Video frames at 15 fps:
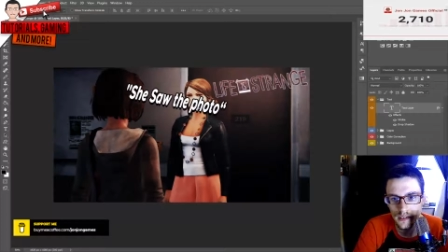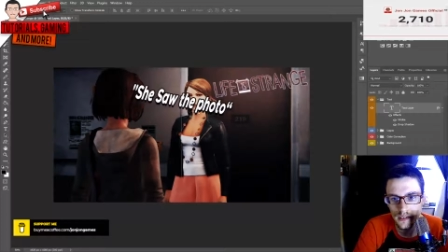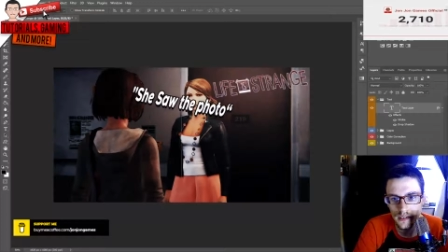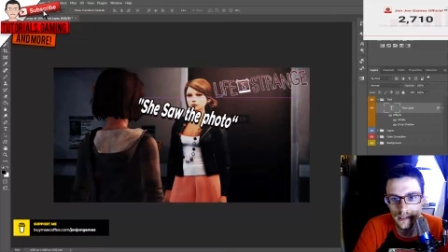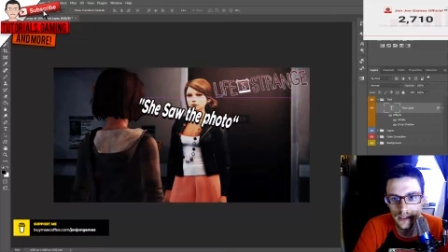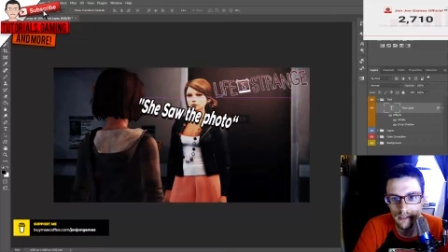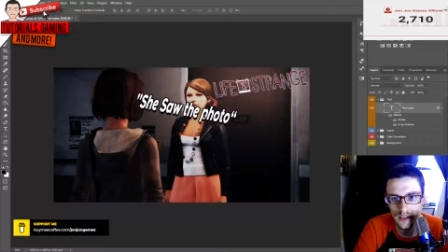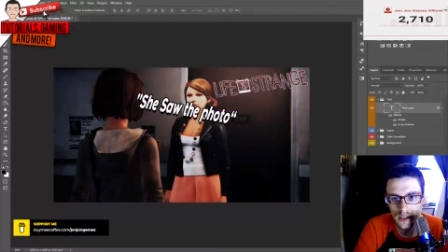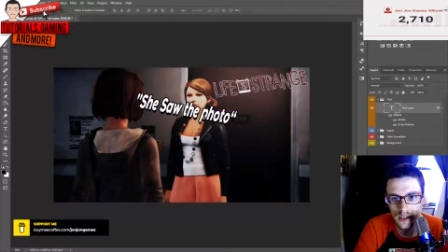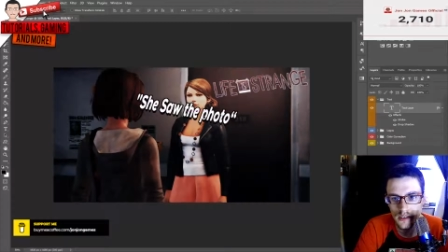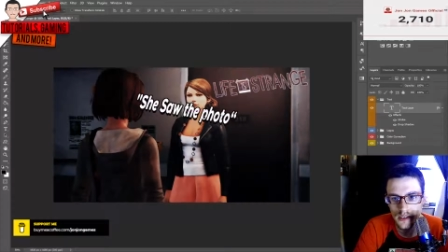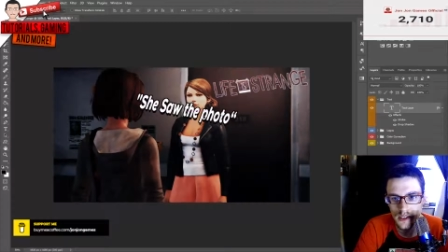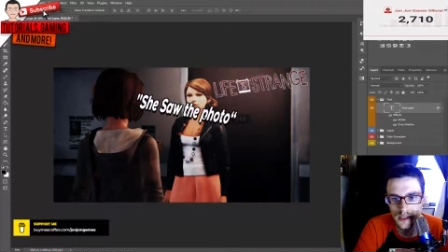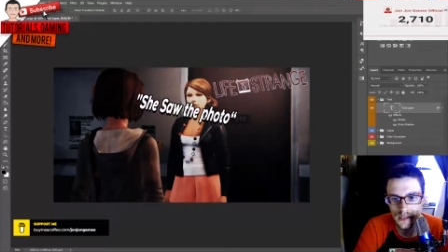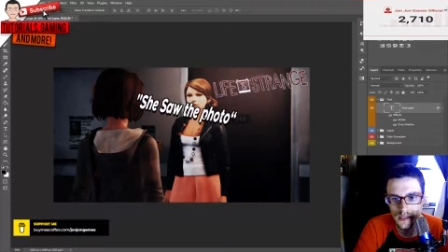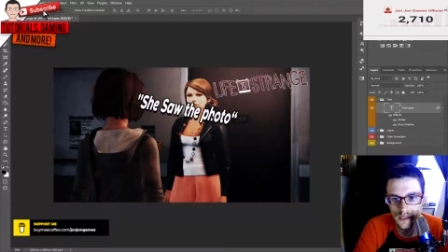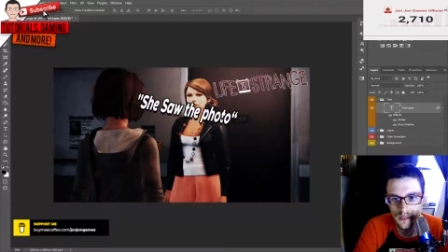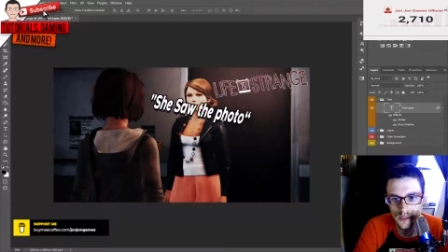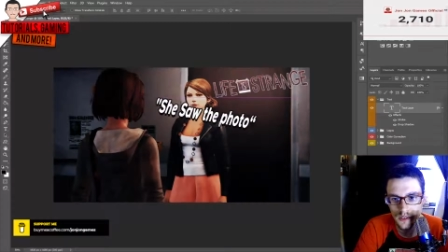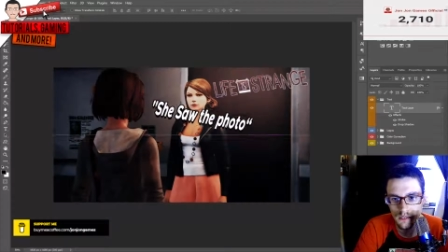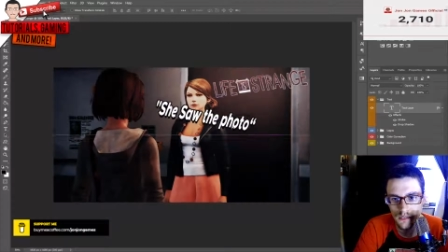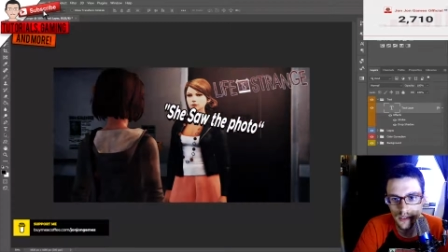Then we got ourselves a
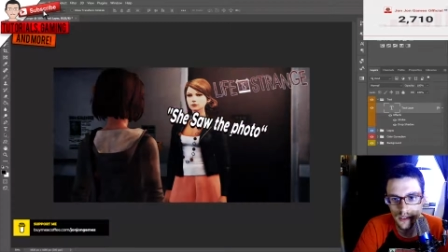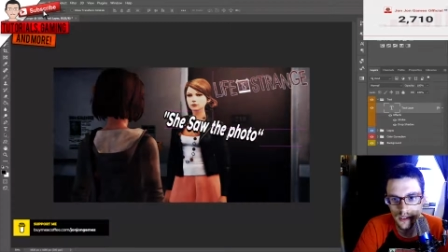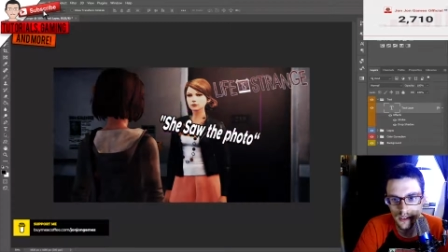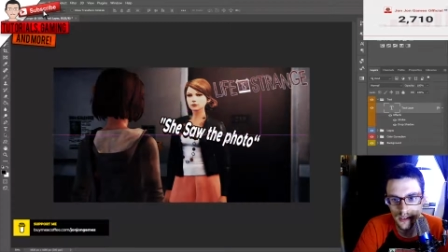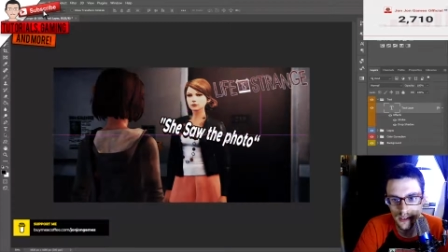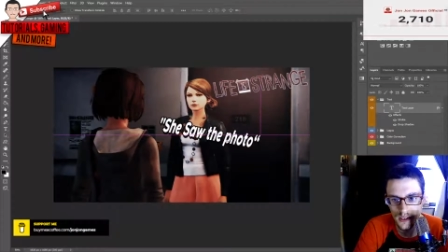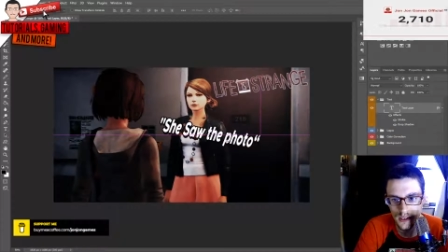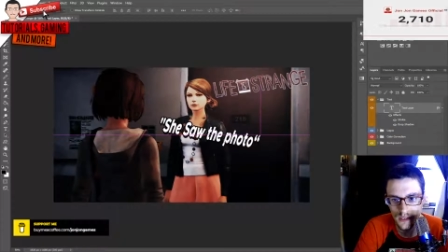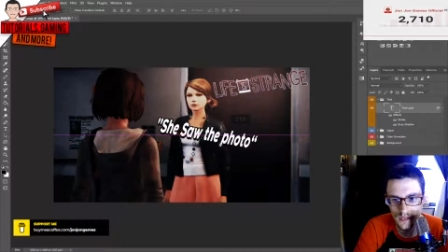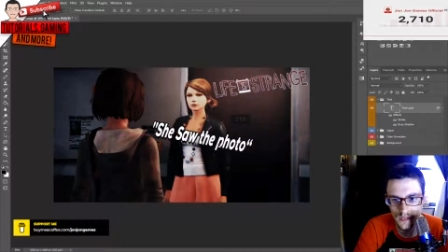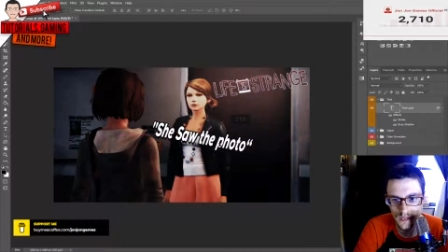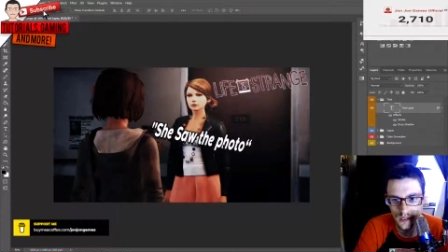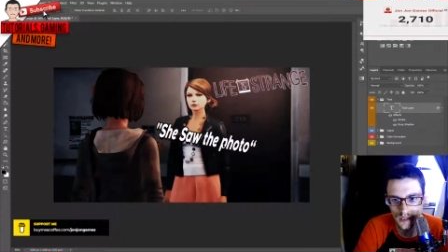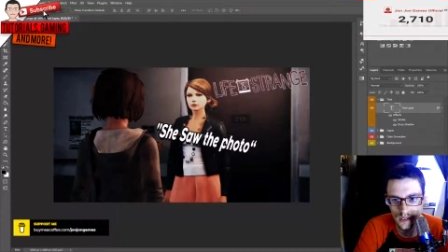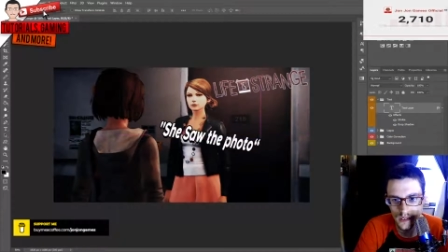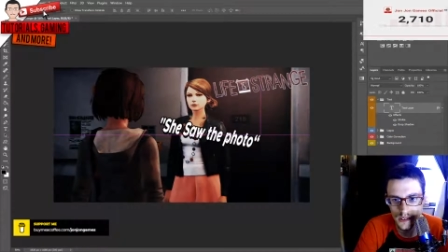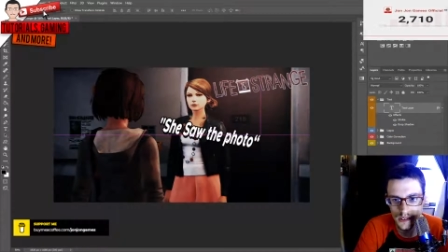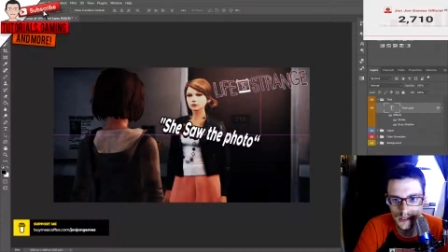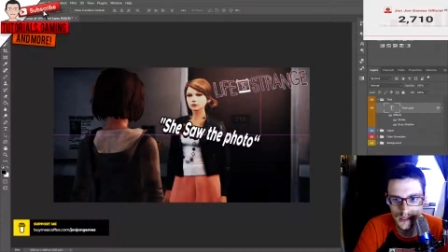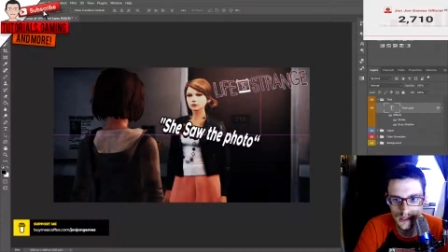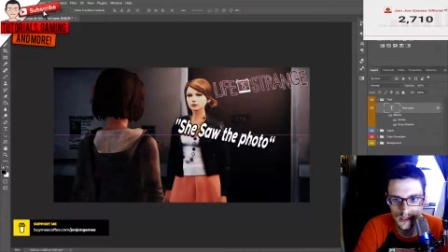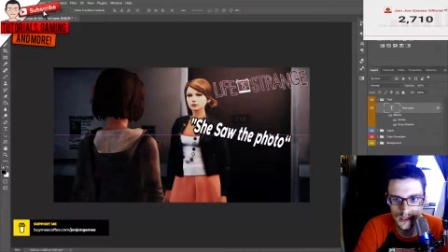drop, a really nice
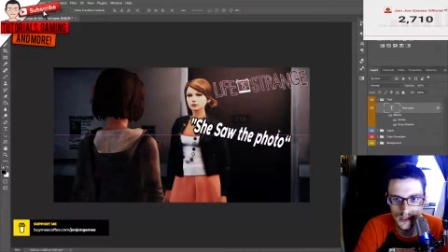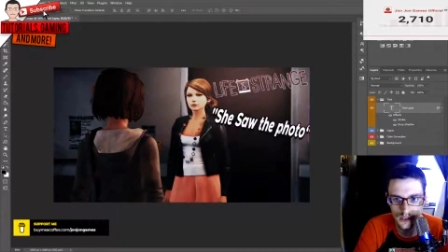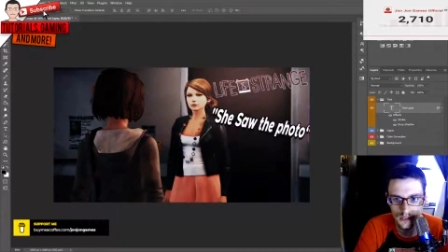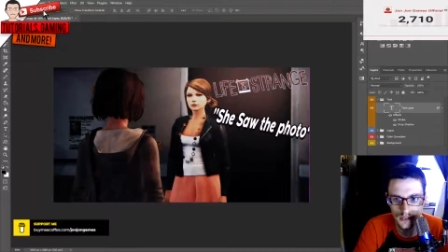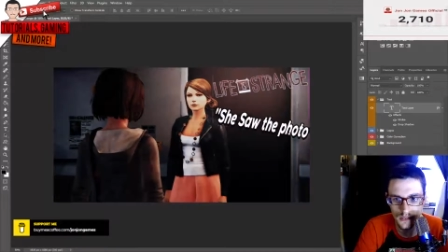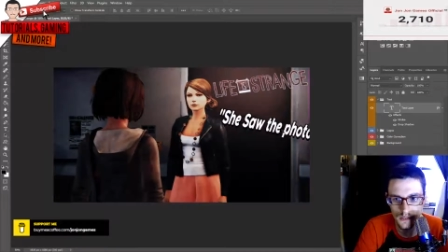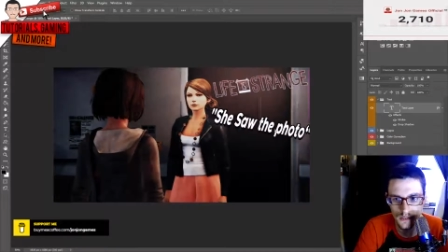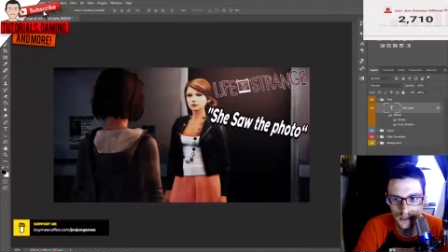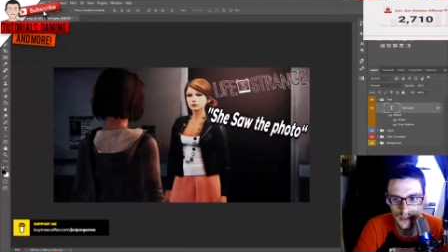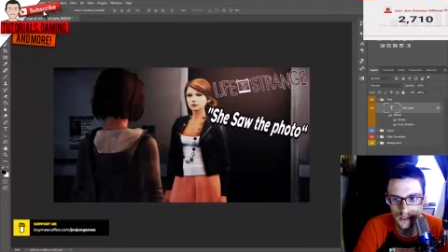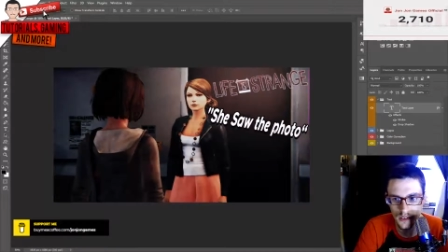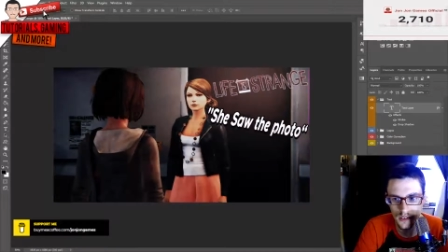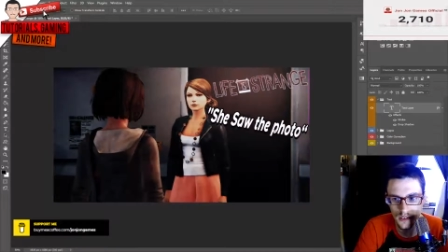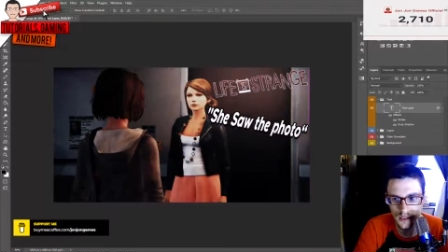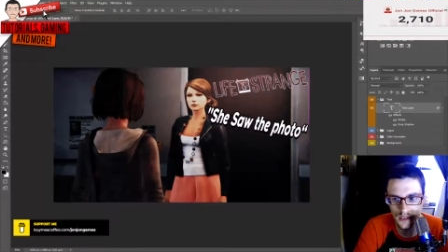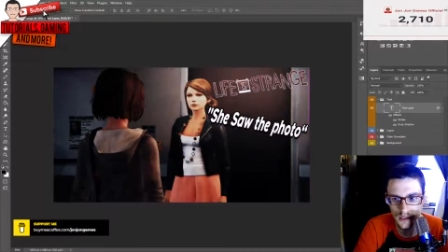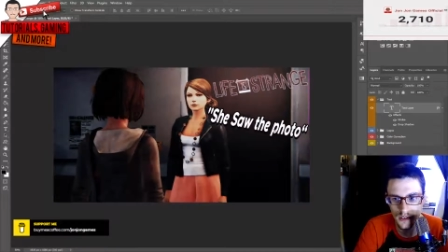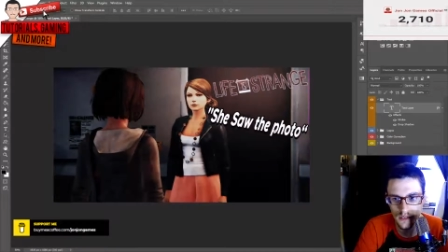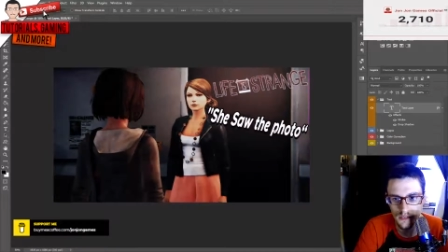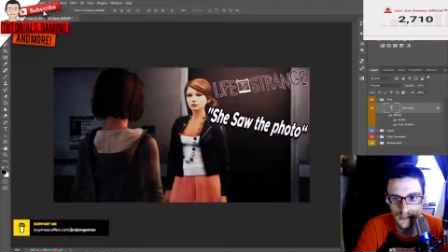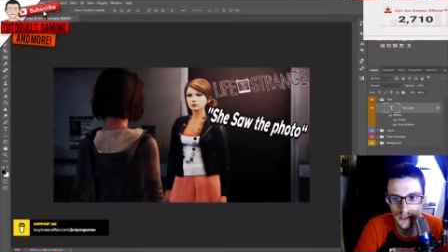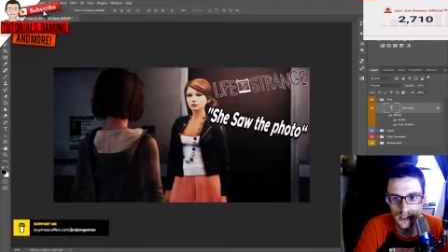dark shadow font,
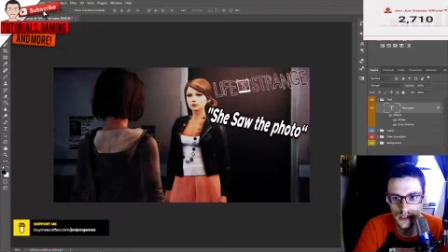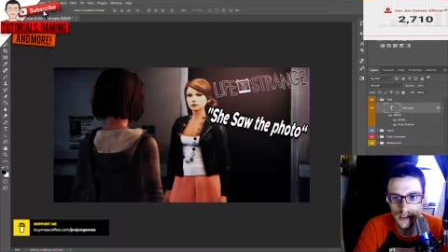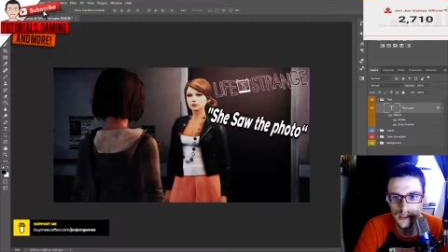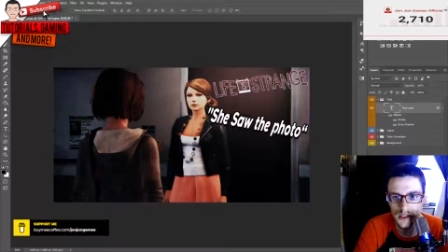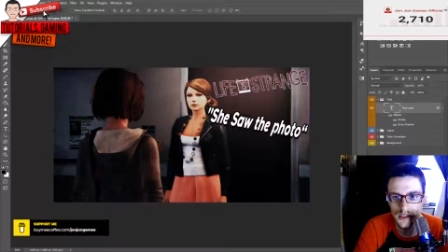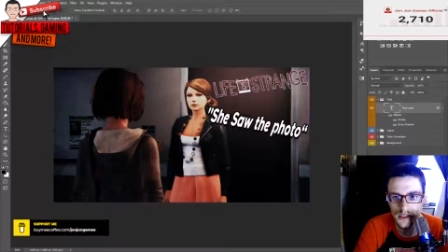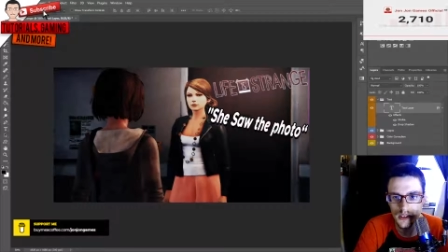um, text.